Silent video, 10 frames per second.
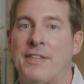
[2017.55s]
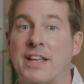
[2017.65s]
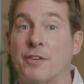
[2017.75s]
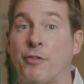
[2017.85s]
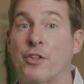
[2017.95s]

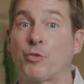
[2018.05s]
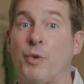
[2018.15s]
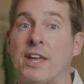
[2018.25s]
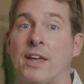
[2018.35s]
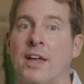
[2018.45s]
That's it for this
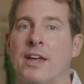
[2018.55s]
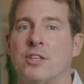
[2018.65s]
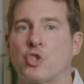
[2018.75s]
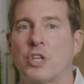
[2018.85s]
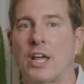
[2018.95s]
week.
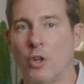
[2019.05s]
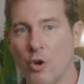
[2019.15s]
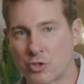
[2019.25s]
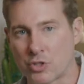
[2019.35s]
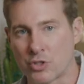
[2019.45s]
Stay
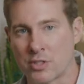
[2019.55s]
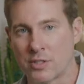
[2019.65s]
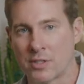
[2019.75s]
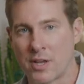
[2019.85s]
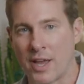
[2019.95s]

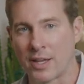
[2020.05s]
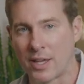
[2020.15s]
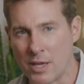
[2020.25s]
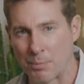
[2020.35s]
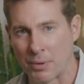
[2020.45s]
loose
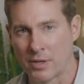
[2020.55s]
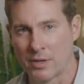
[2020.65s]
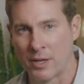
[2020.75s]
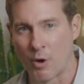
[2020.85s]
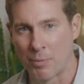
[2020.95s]
and keep
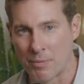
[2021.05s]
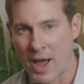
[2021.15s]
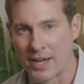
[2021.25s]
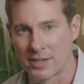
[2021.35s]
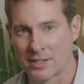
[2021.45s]
an open
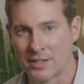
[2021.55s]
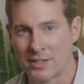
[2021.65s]
mind.